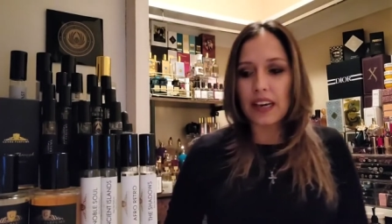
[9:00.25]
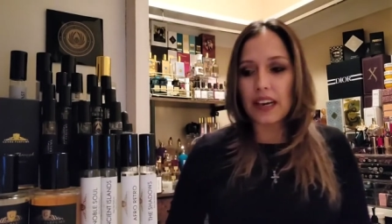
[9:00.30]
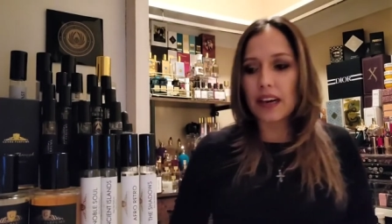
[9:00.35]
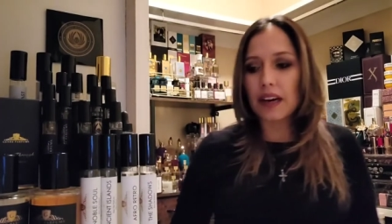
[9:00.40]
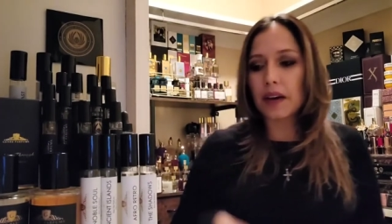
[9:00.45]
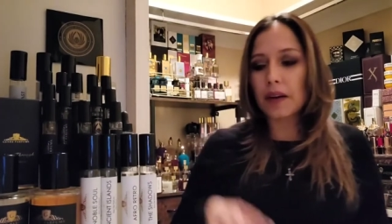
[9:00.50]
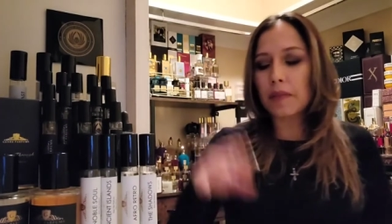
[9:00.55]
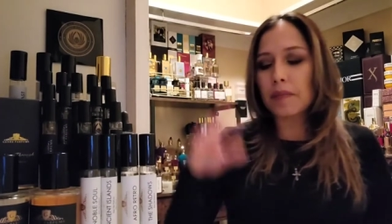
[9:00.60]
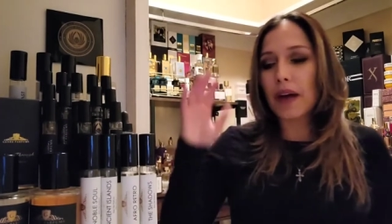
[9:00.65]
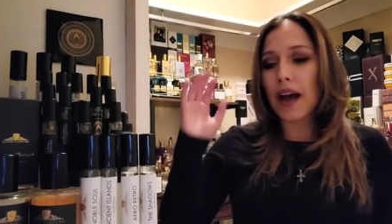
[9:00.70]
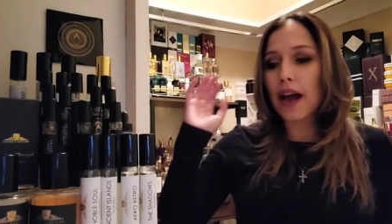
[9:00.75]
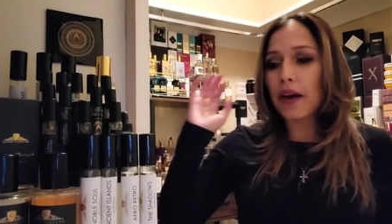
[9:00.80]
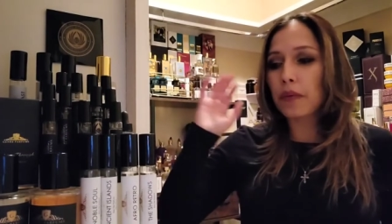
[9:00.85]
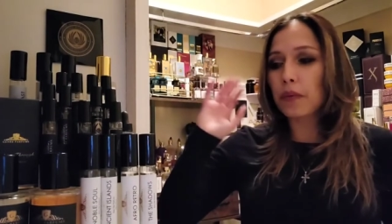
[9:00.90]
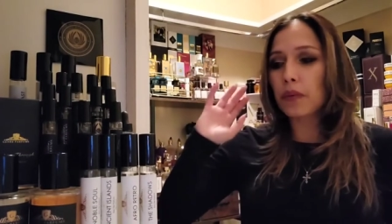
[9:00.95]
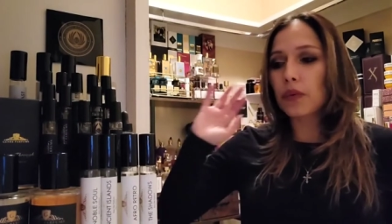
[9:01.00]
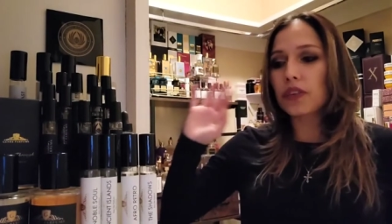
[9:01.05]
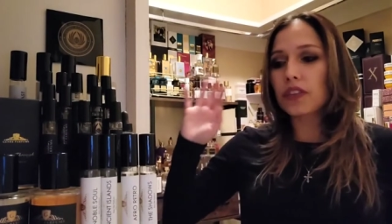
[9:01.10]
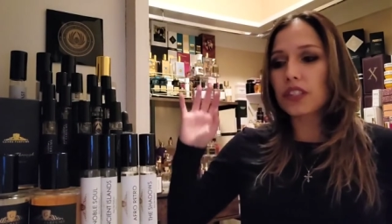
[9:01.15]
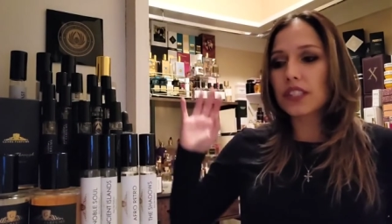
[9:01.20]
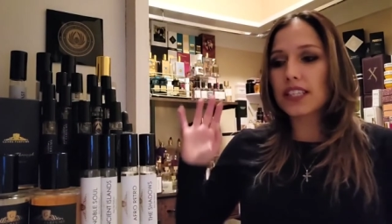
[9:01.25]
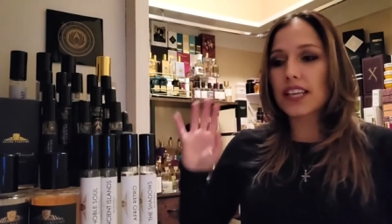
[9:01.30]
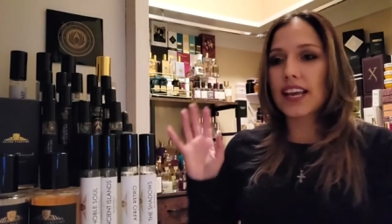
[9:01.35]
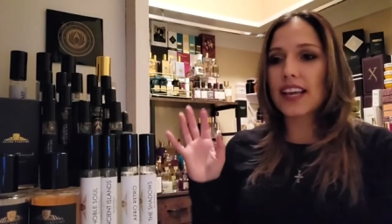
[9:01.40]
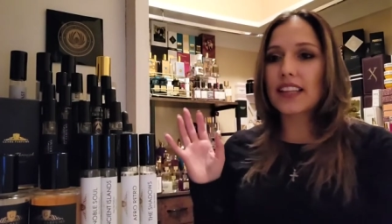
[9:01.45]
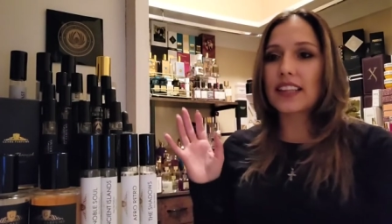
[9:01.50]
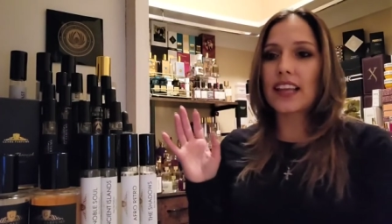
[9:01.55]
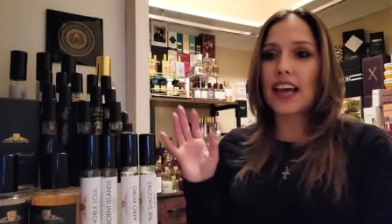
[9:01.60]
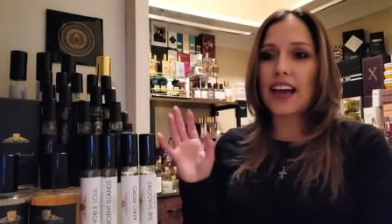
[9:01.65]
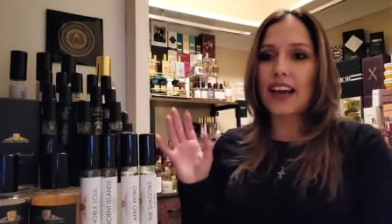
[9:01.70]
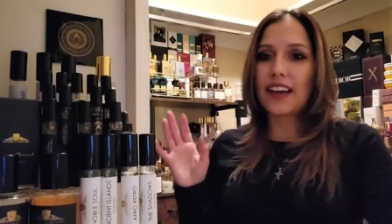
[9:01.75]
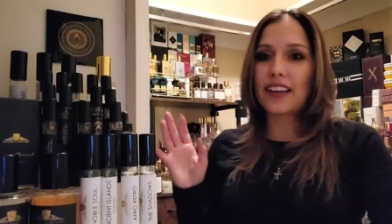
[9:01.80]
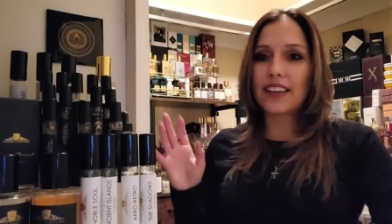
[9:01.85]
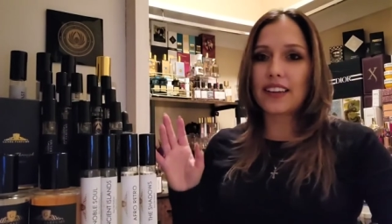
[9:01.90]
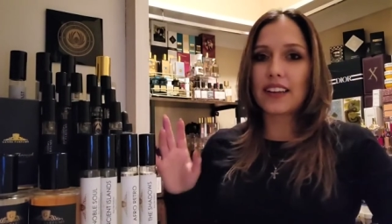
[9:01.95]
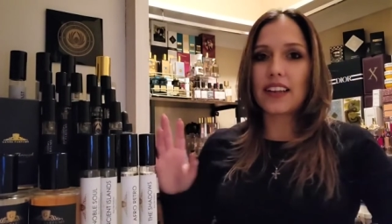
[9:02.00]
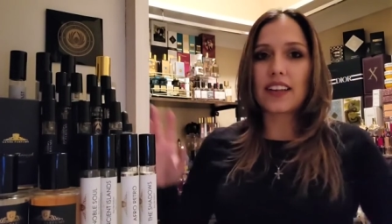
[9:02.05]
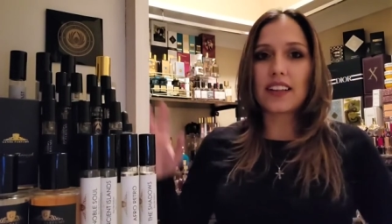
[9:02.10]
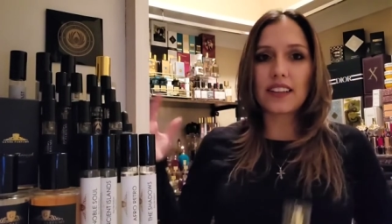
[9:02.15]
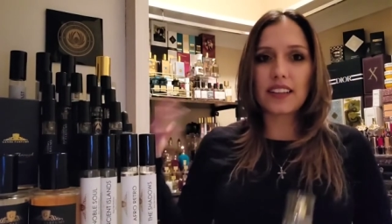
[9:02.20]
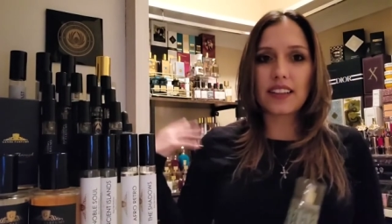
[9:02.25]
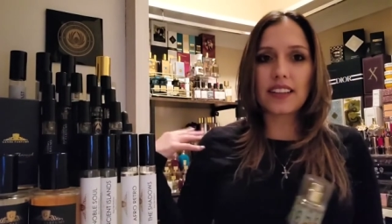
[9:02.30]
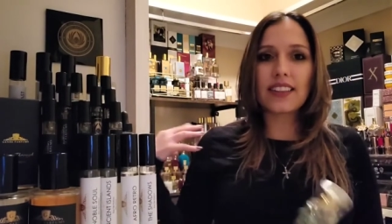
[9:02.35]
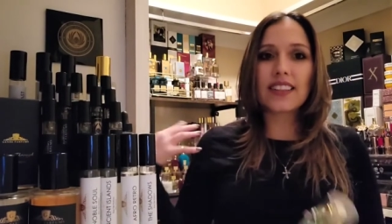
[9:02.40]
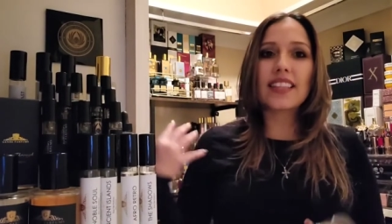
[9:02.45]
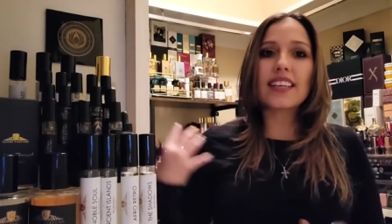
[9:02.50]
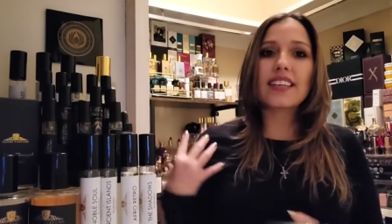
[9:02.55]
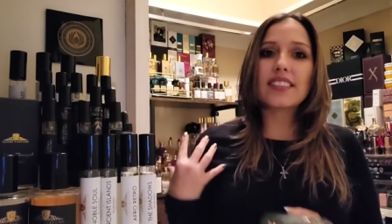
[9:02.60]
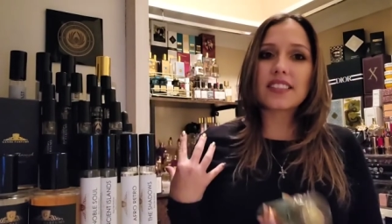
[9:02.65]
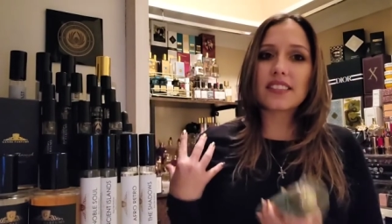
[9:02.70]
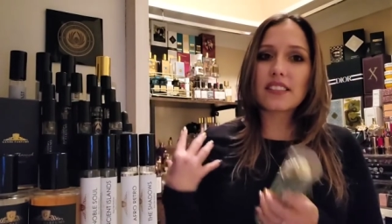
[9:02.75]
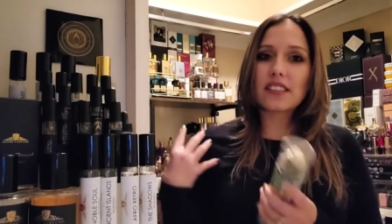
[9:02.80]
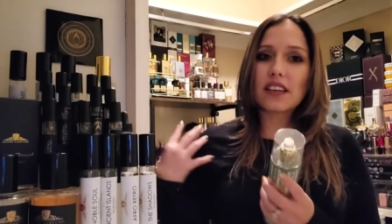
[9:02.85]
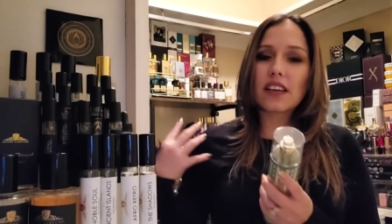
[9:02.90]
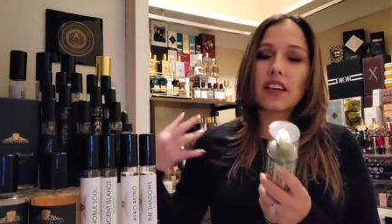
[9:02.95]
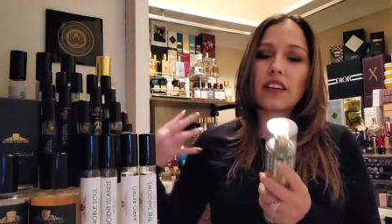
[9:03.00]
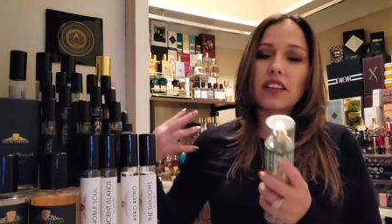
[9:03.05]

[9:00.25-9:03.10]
Um, I will say that this